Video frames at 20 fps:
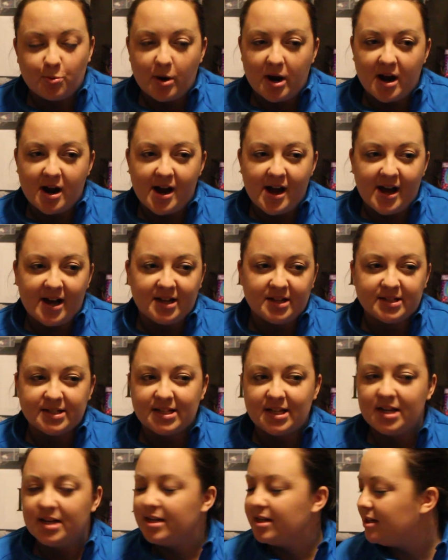
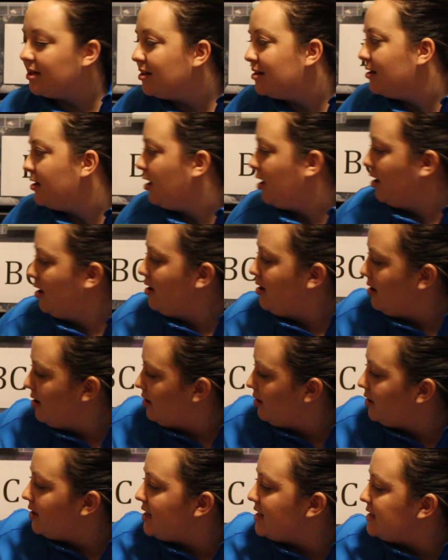whereas
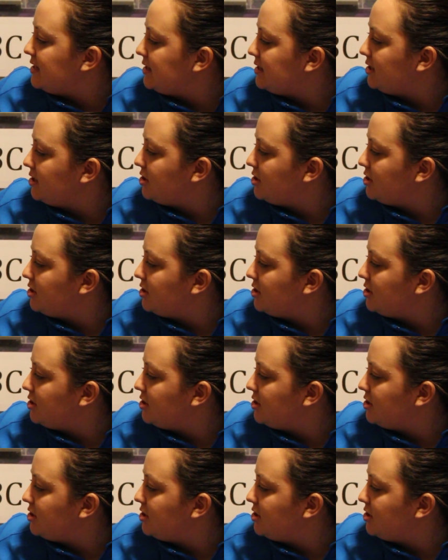these